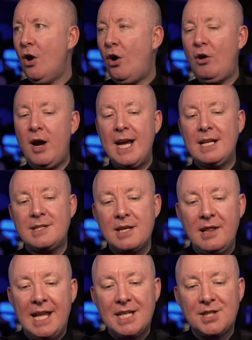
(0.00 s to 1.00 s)
All right,
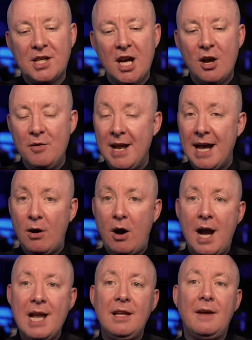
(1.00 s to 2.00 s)
let's go. Now,
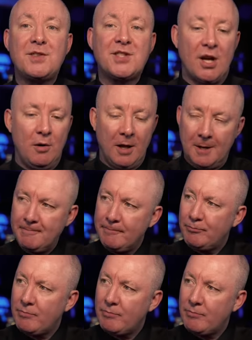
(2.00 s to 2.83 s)
I love solar.